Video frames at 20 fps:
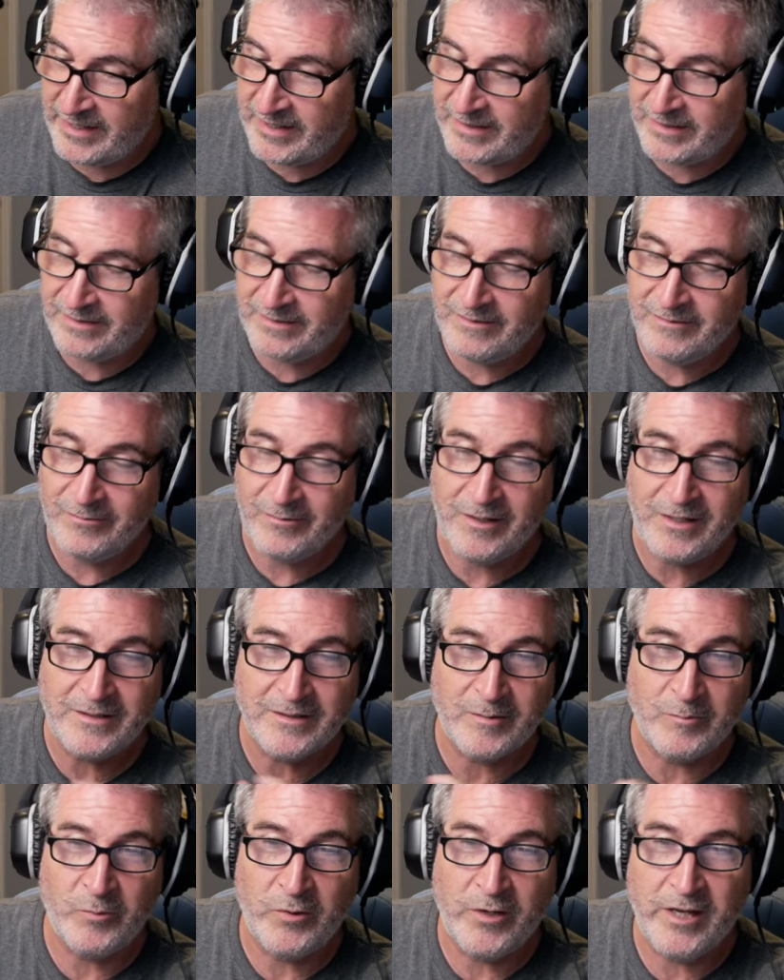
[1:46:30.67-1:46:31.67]

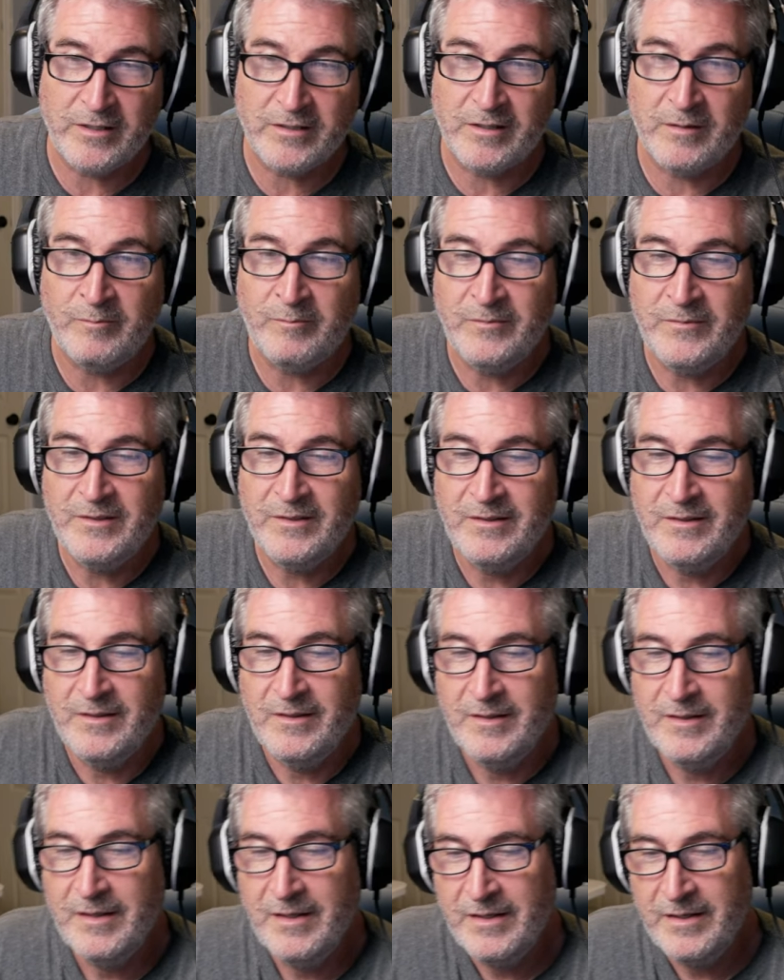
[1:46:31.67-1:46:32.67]
Welcome,
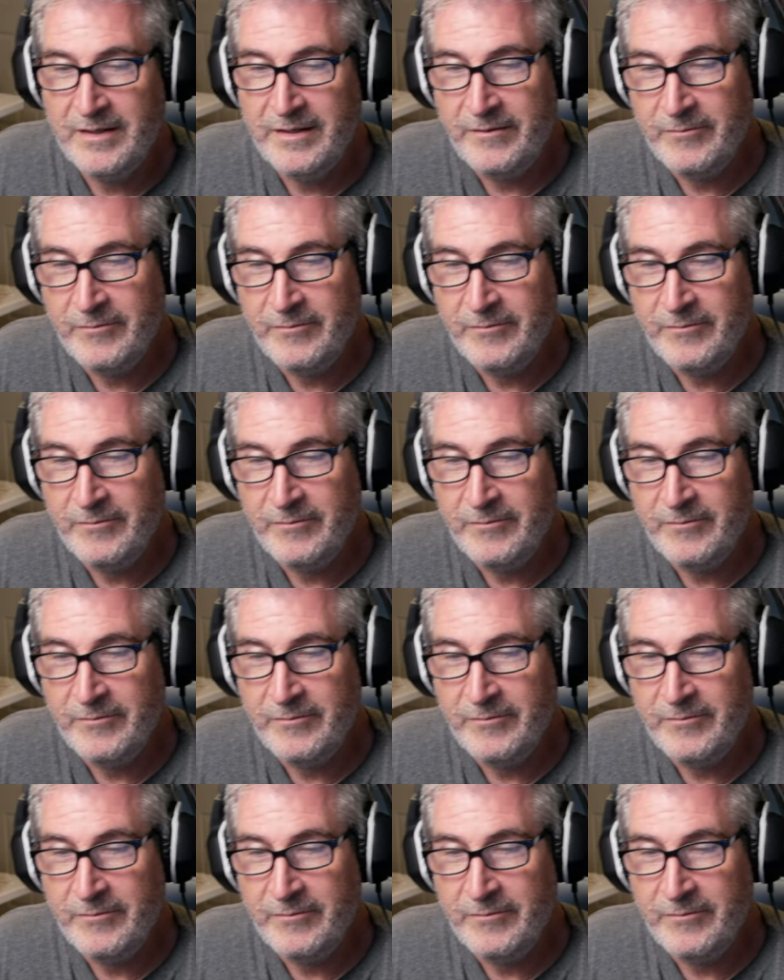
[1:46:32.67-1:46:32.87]
welcome.